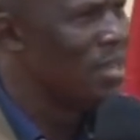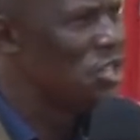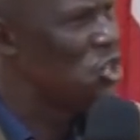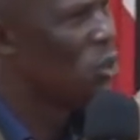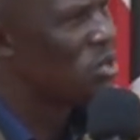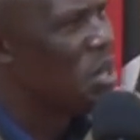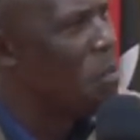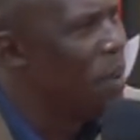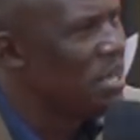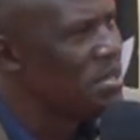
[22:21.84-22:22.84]
she was the
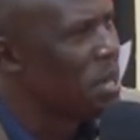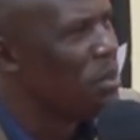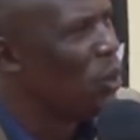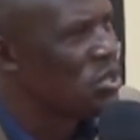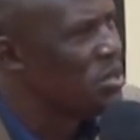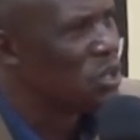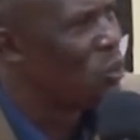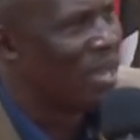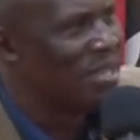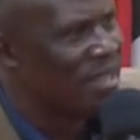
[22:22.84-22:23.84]
best than those that
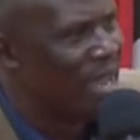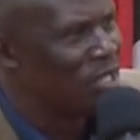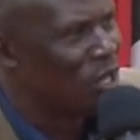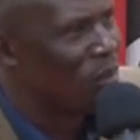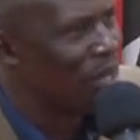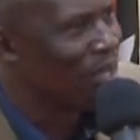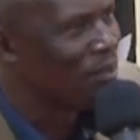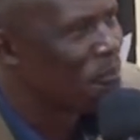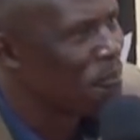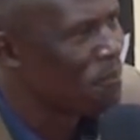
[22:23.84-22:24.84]
were exciting me.
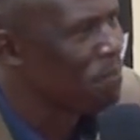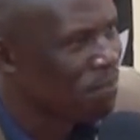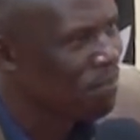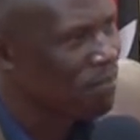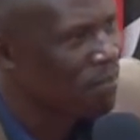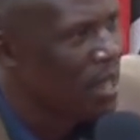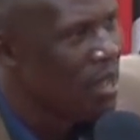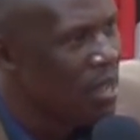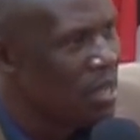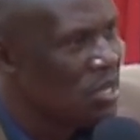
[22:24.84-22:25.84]

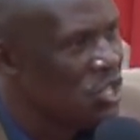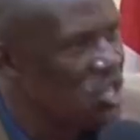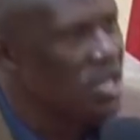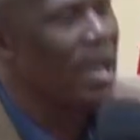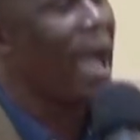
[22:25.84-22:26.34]
She